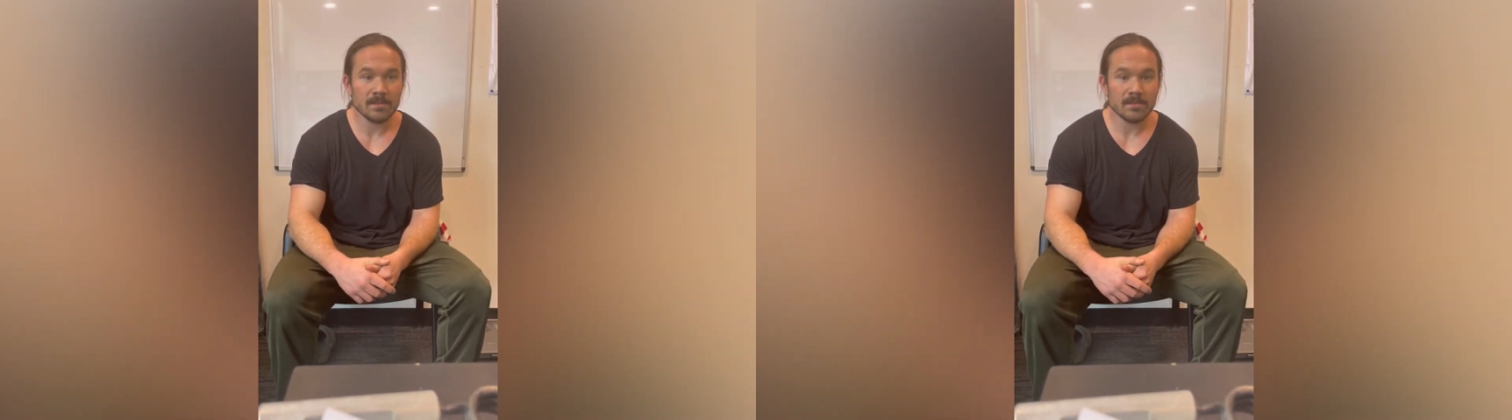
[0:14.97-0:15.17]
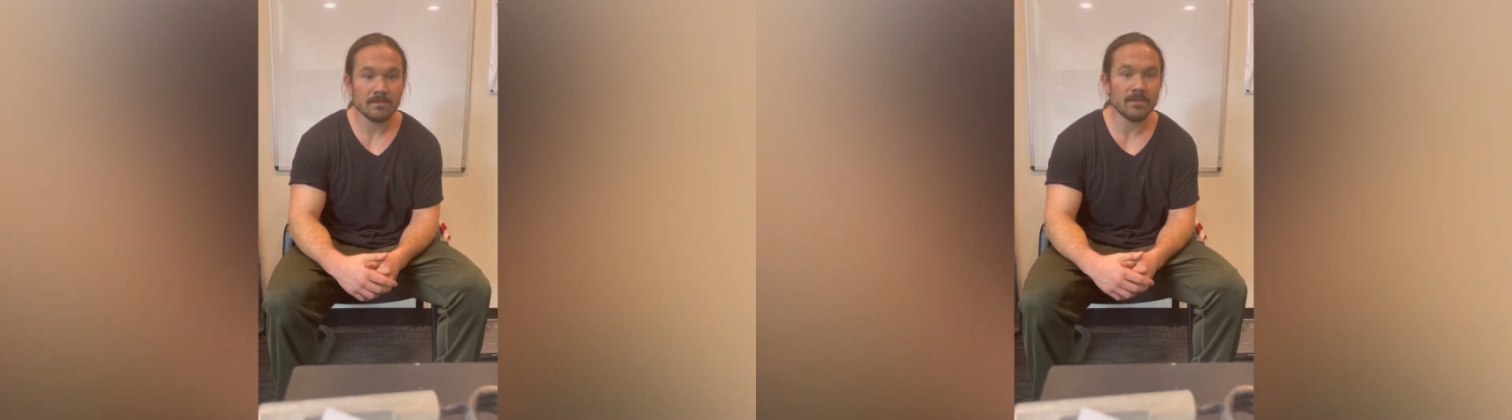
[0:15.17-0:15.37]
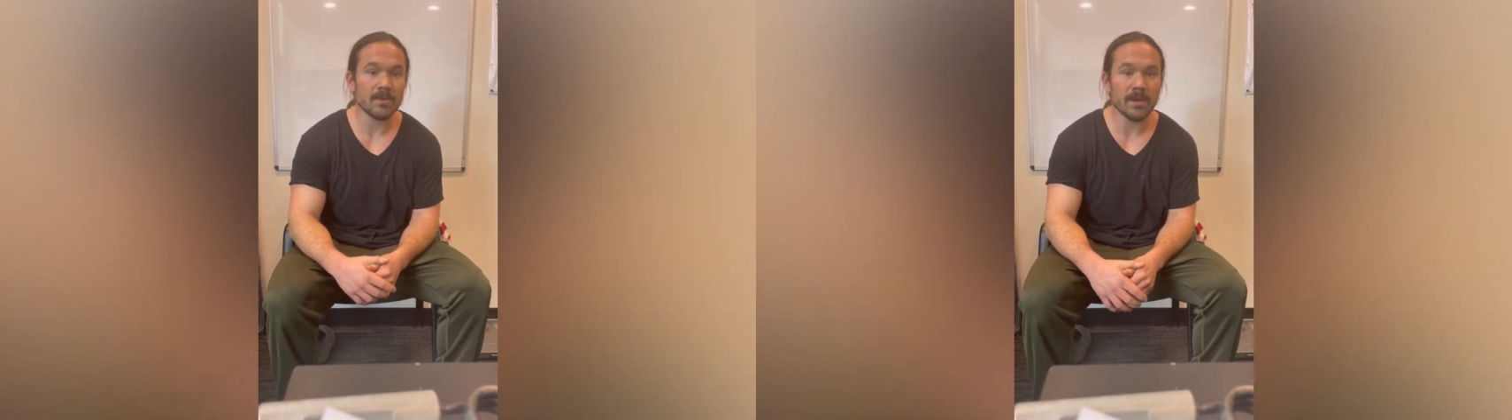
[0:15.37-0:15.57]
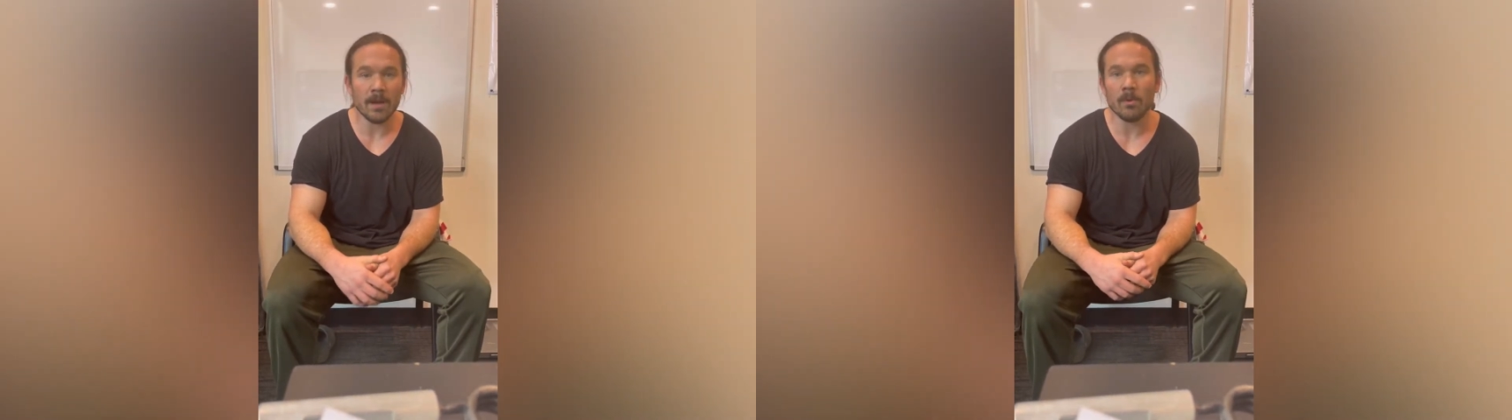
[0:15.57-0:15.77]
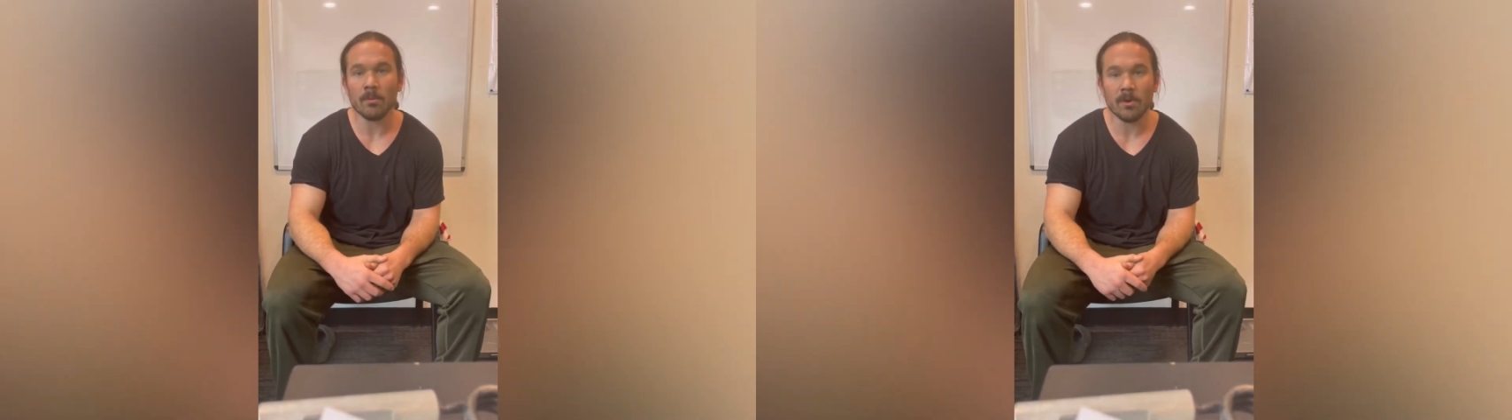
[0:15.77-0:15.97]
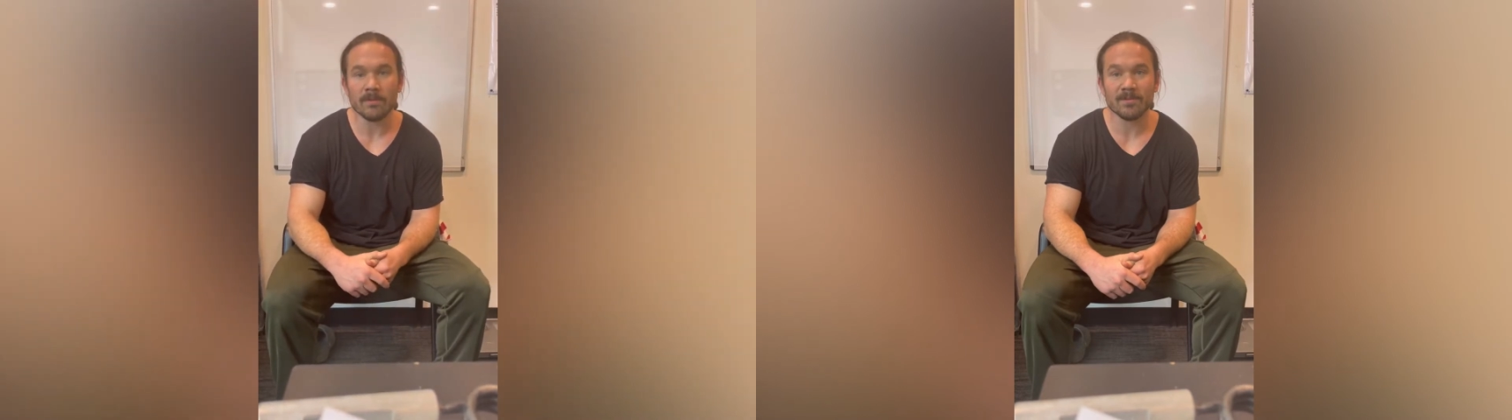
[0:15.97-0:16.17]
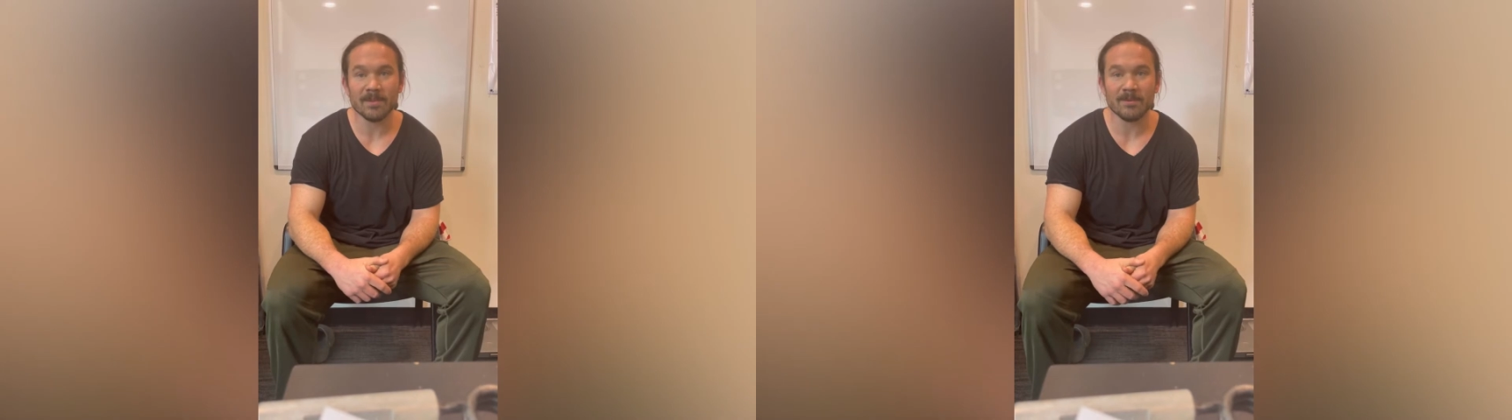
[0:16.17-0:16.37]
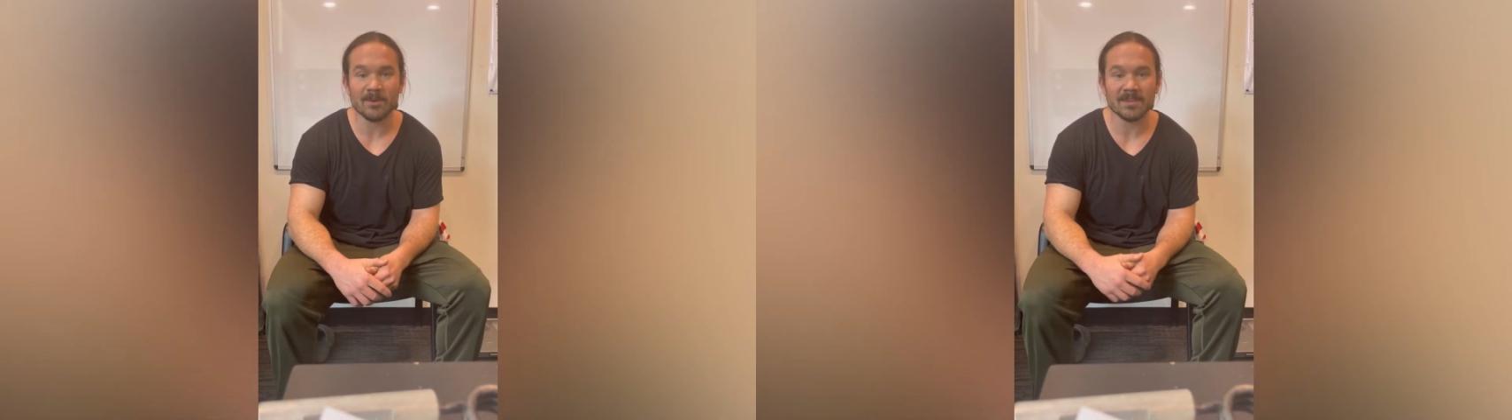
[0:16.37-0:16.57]
figuring out what worked for
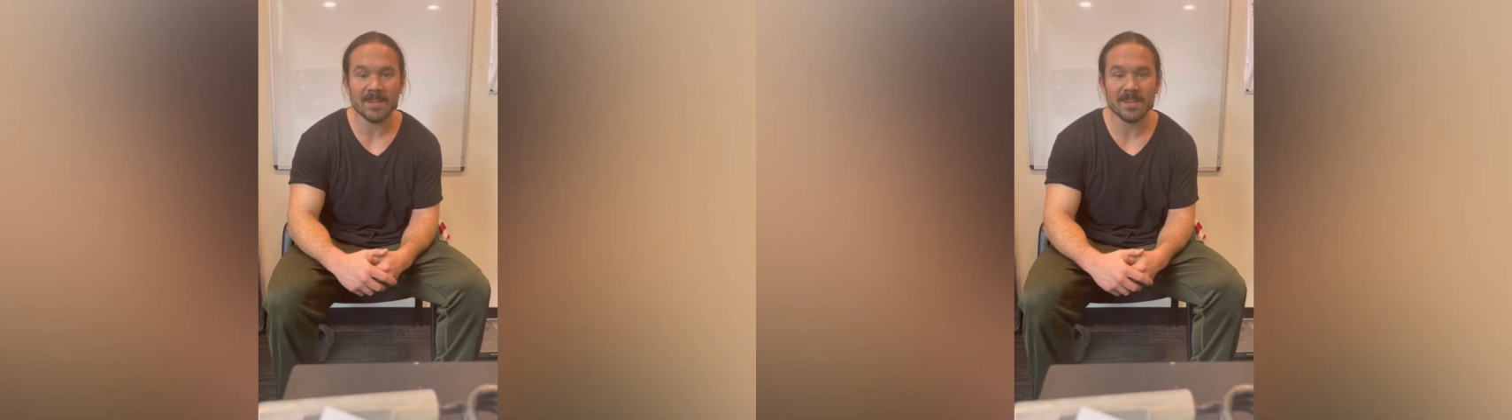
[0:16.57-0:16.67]
me and what